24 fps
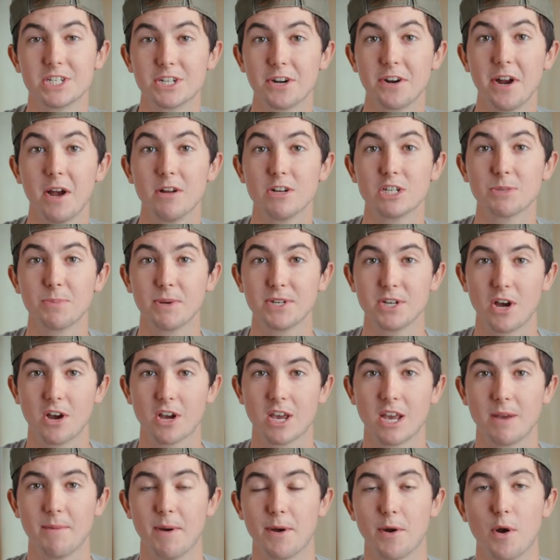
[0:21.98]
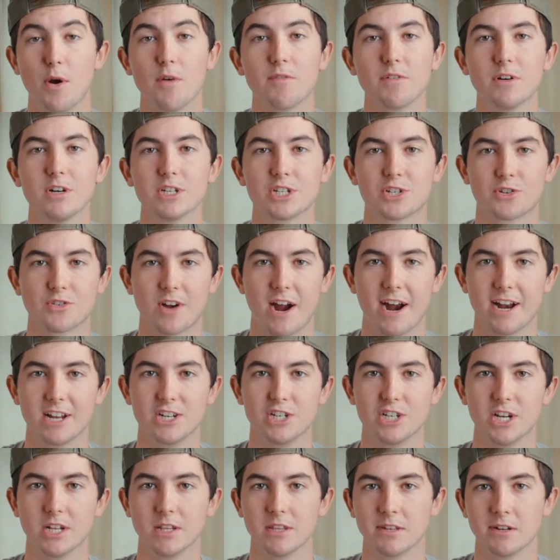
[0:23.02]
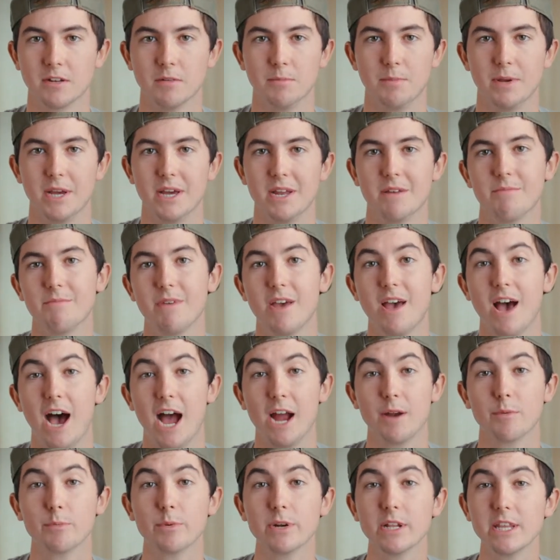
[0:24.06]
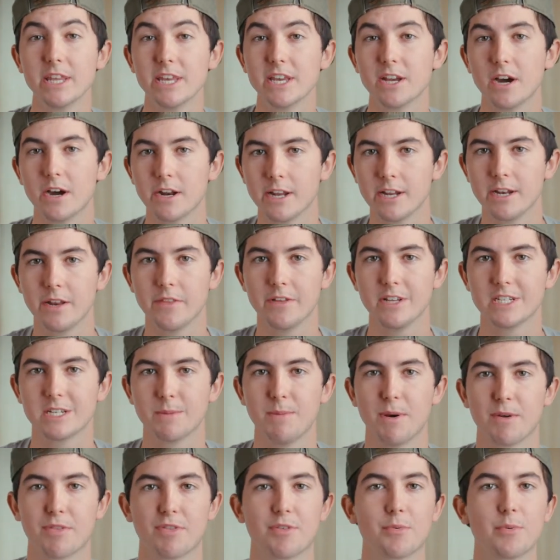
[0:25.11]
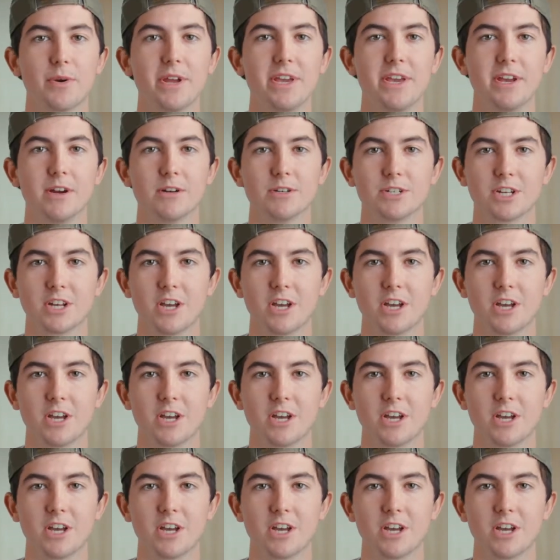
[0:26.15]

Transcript: start out just by talking about overall strategy a little bit. I really got into this about 3 years